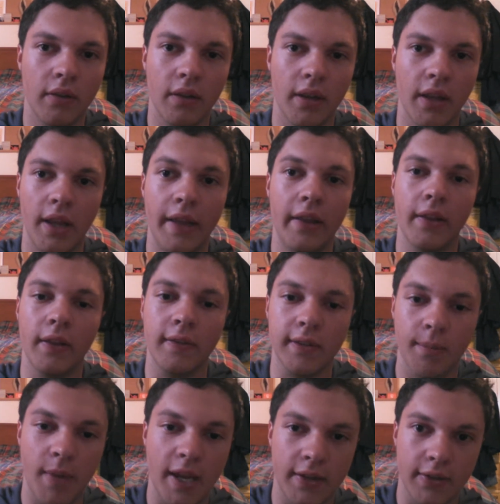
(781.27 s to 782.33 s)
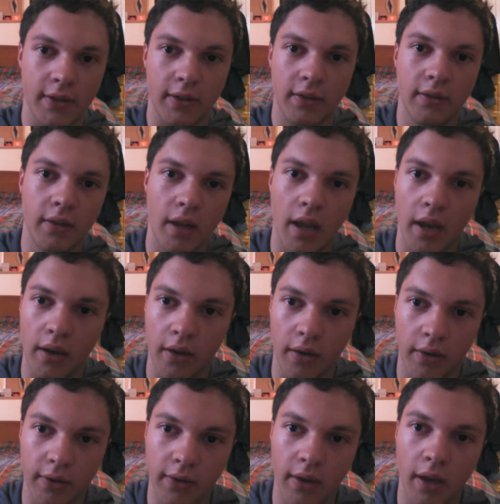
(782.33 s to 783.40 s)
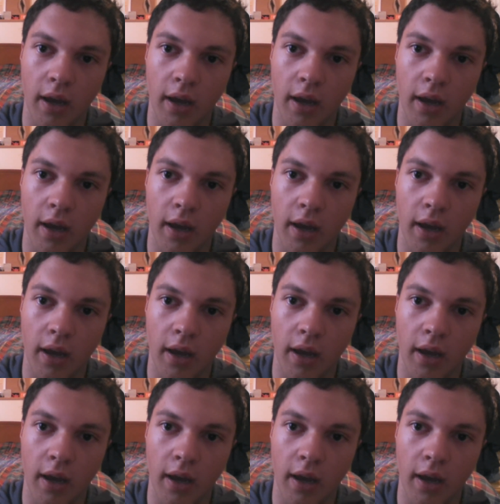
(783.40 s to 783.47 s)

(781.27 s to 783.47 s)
it, it's amazing. And